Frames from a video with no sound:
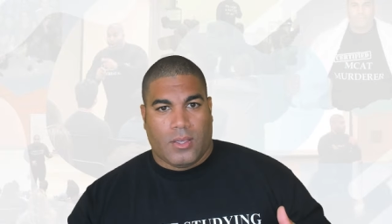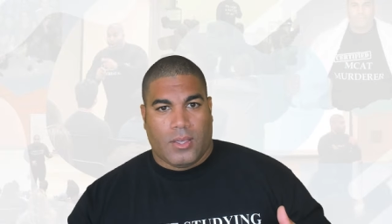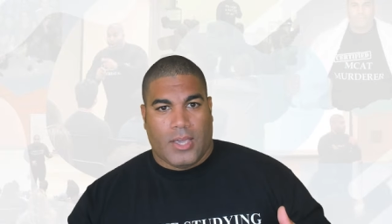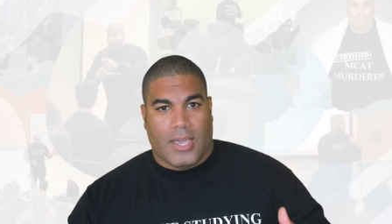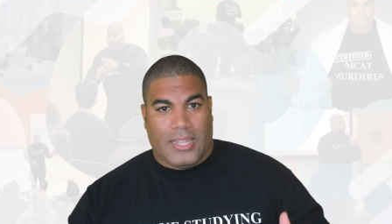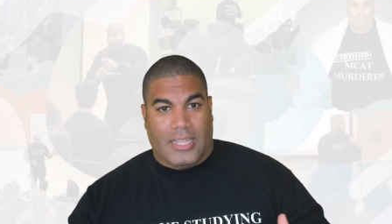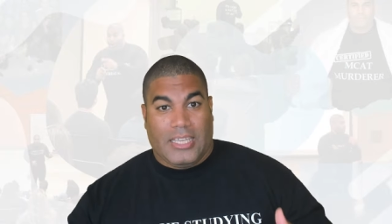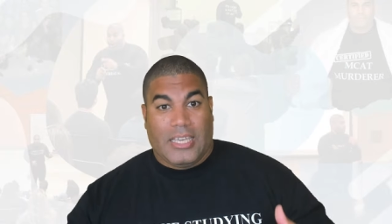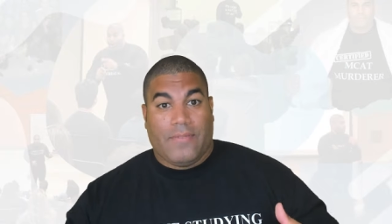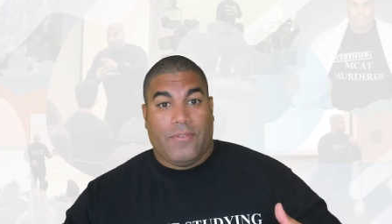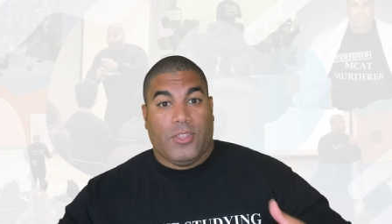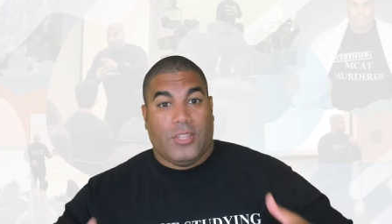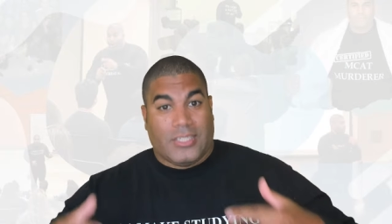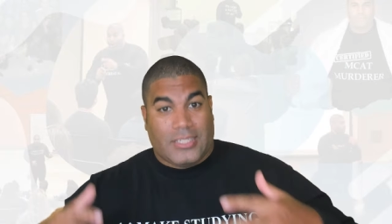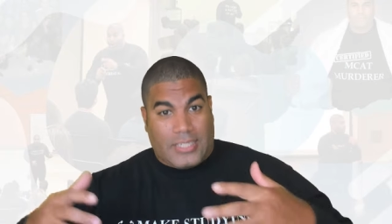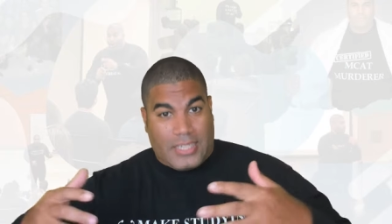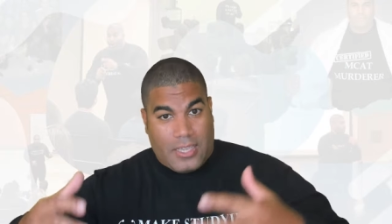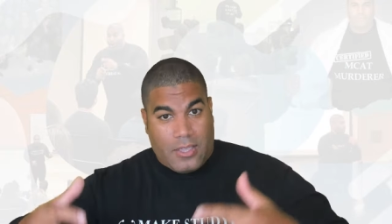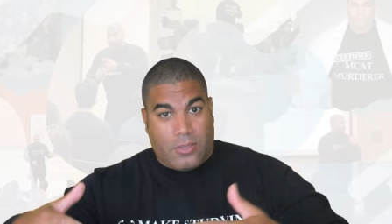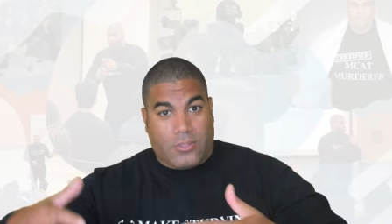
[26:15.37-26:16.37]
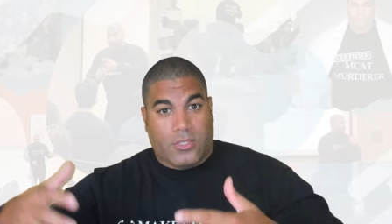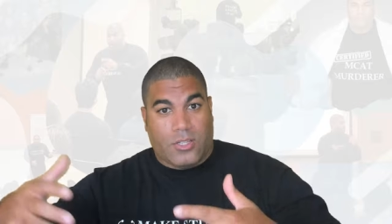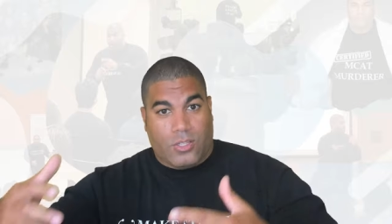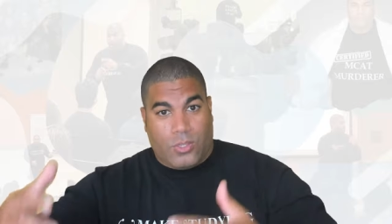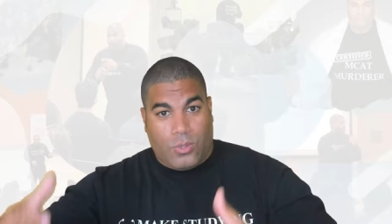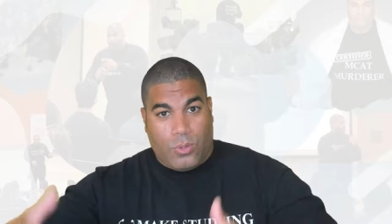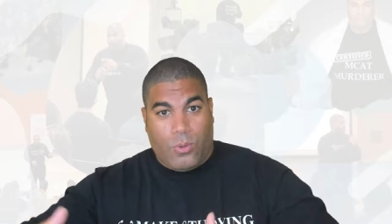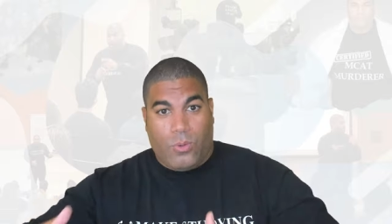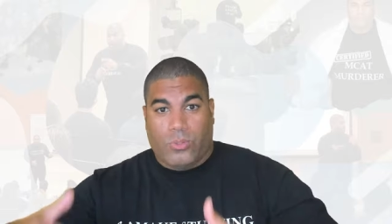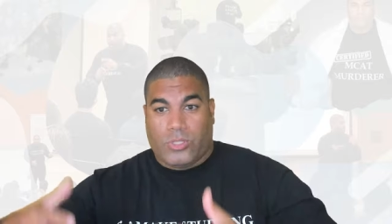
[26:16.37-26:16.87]
and then give you the skills and the
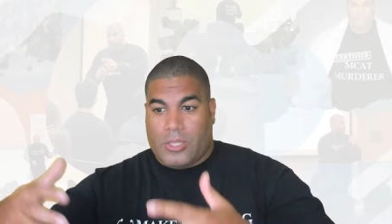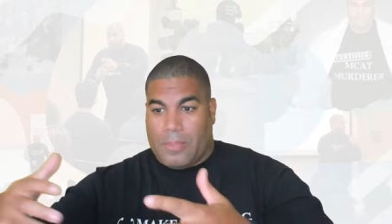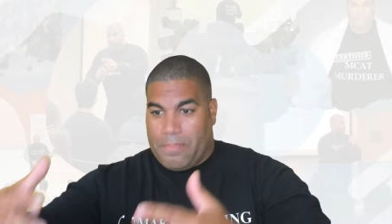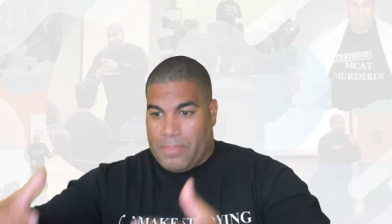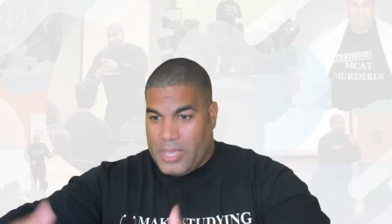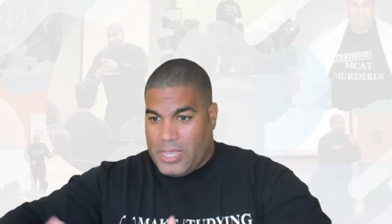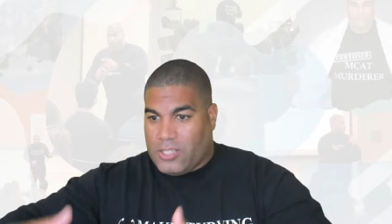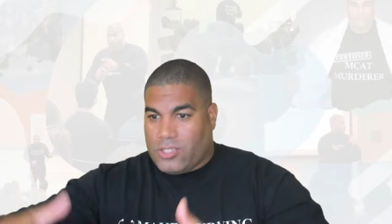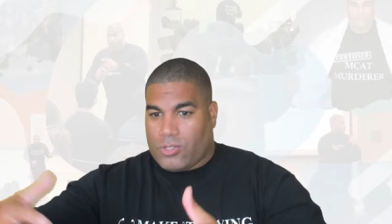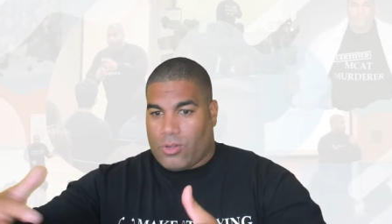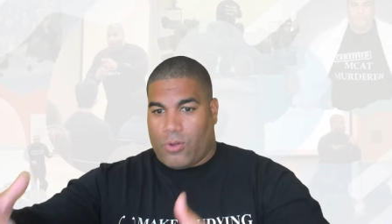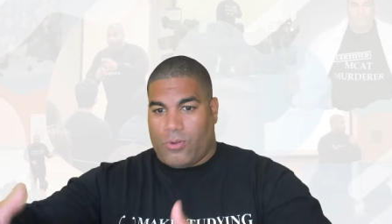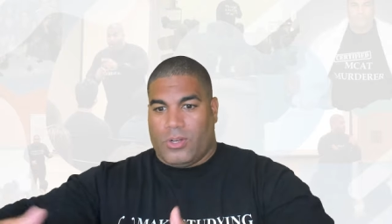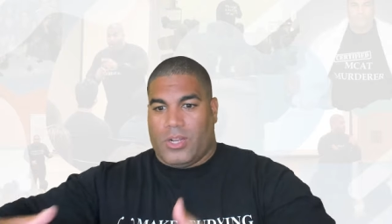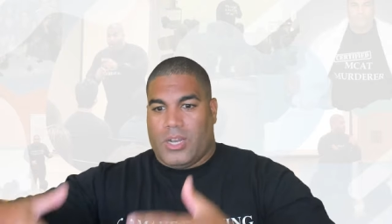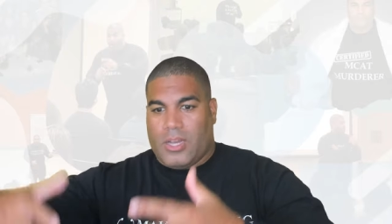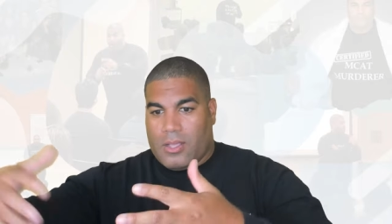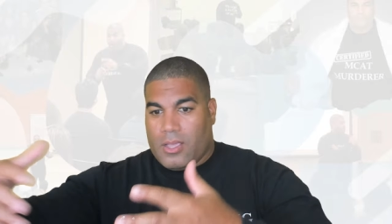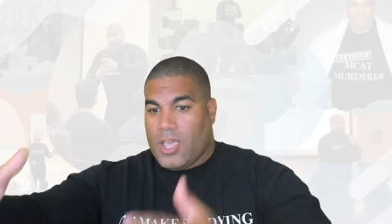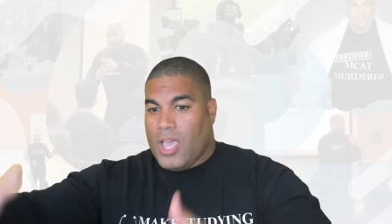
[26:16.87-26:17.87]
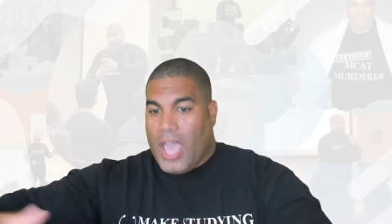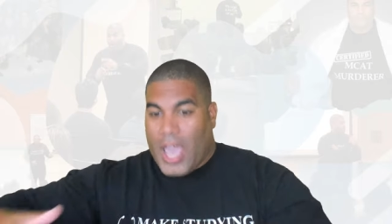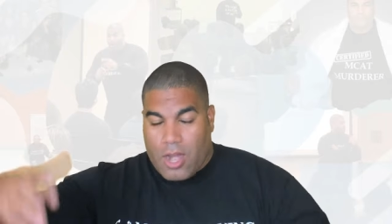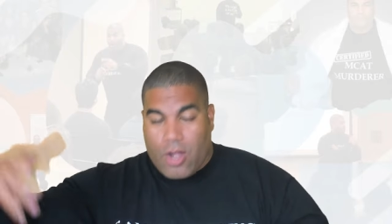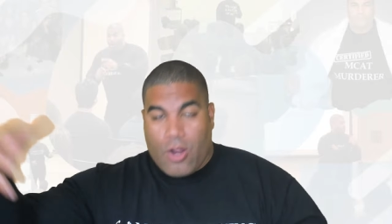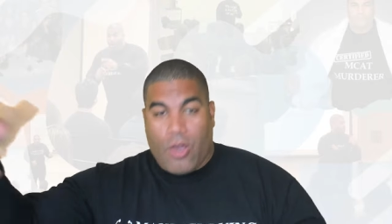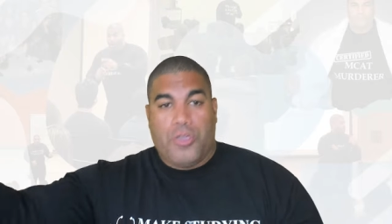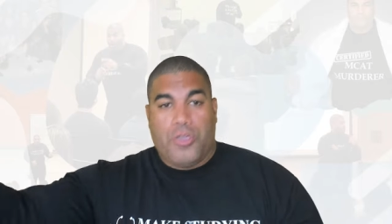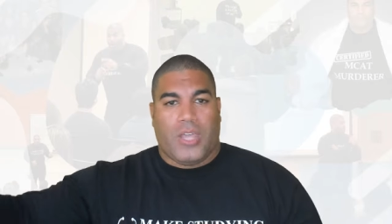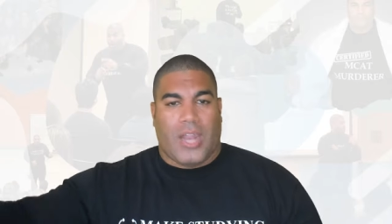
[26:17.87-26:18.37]
tools to be certain and to, and to
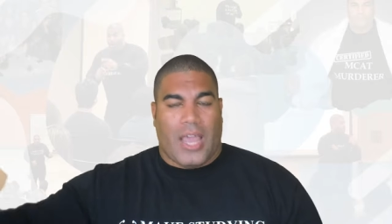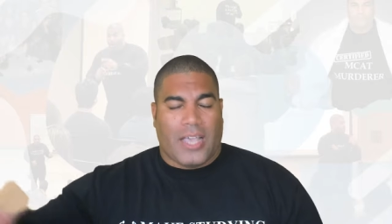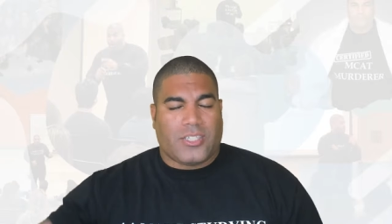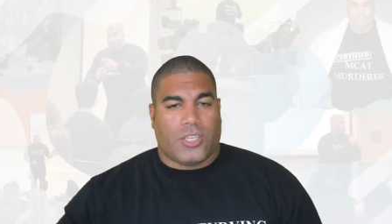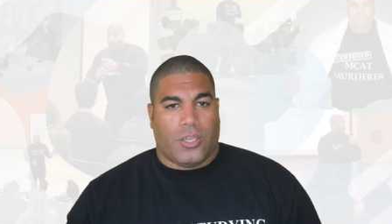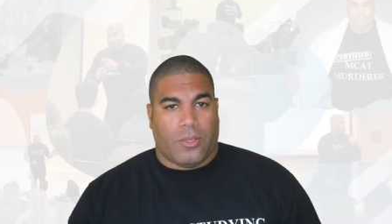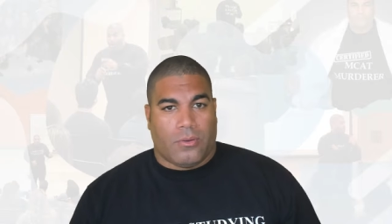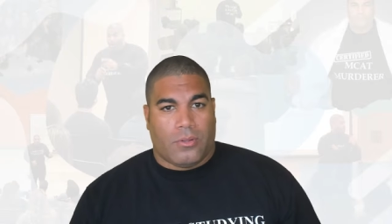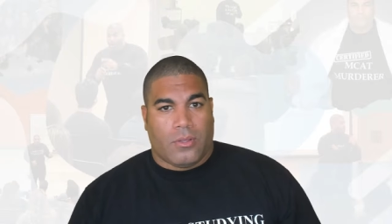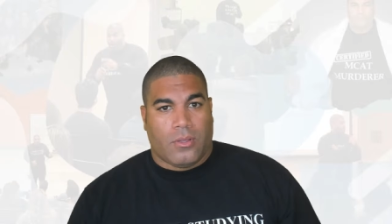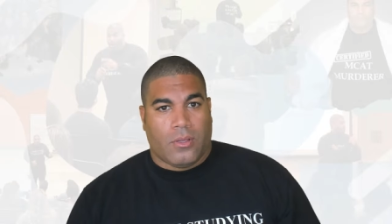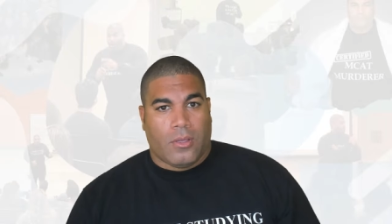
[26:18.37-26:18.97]
know you can execute.